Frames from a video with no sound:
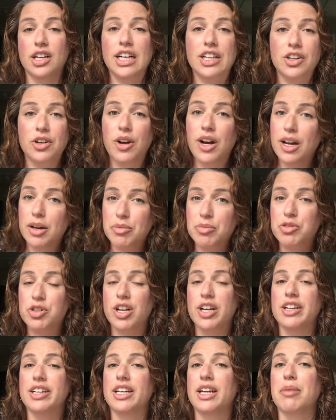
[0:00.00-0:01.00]
I know I'm
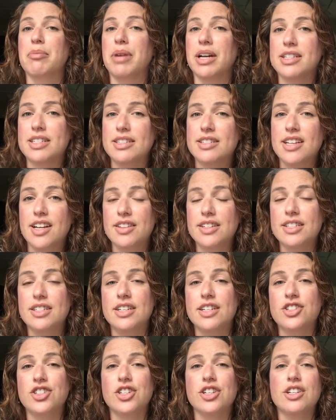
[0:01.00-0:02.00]
trying to get back to
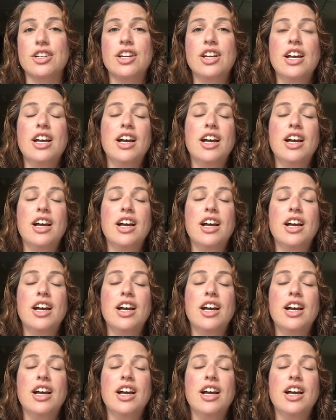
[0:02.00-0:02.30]
Southeast Asia